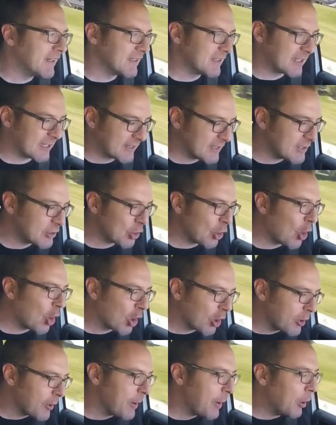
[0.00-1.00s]
Like, this
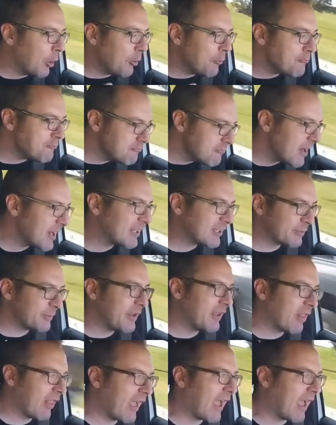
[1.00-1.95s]
car makes me